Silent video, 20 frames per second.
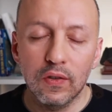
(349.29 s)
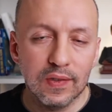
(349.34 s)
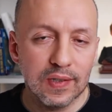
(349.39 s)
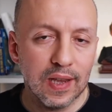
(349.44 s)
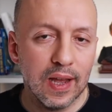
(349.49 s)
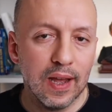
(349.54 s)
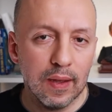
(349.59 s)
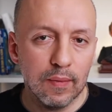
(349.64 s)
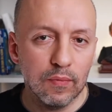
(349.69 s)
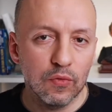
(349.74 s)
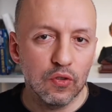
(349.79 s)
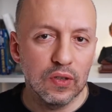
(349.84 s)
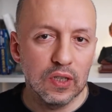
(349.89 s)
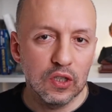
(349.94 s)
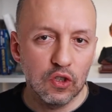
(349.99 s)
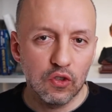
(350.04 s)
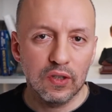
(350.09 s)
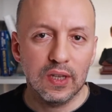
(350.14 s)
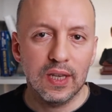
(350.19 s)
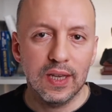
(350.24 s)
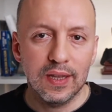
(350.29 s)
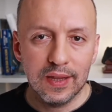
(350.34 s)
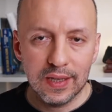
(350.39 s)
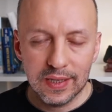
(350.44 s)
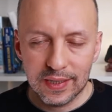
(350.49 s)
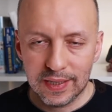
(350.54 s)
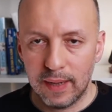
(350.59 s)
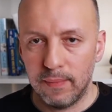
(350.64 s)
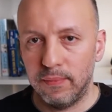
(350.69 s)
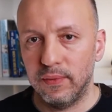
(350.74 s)
time to adjudicate
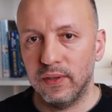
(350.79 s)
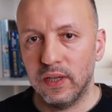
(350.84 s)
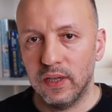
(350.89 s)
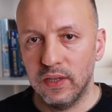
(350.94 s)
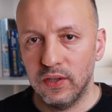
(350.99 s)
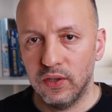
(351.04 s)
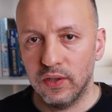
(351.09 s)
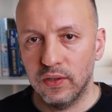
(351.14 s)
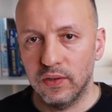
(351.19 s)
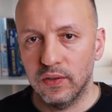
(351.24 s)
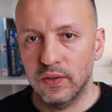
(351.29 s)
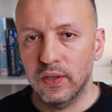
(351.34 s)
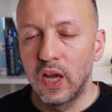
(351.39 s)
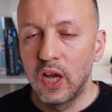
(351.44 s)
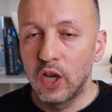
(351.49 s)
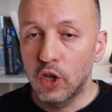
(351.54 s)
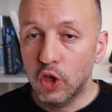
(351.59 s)
these applications.